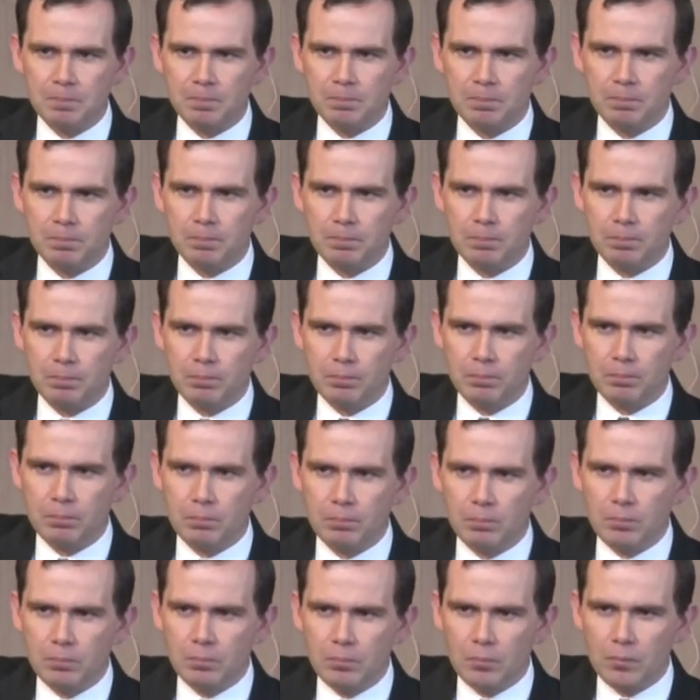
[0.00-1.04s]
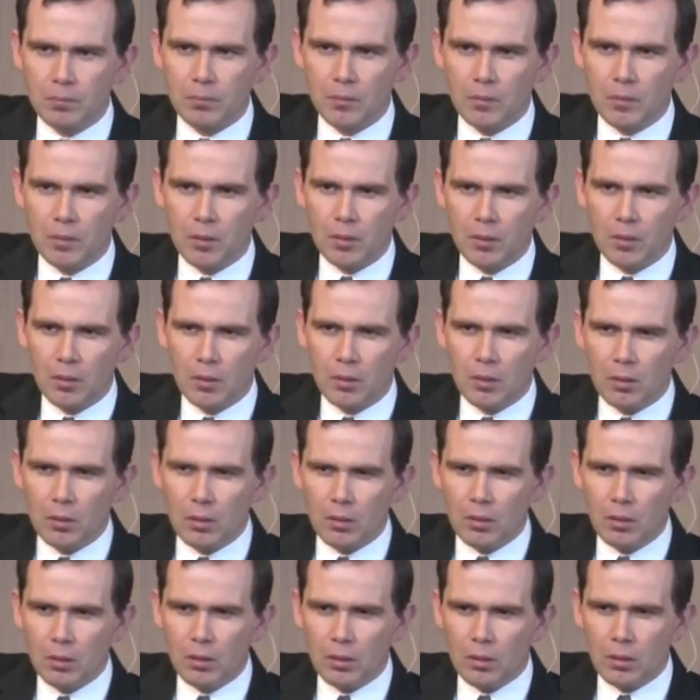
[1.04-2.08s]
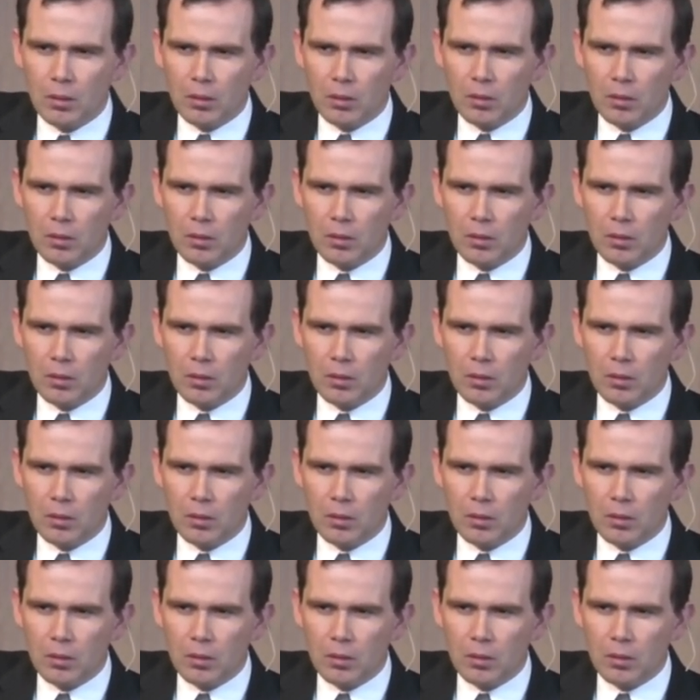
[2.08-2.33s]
Nothing is said.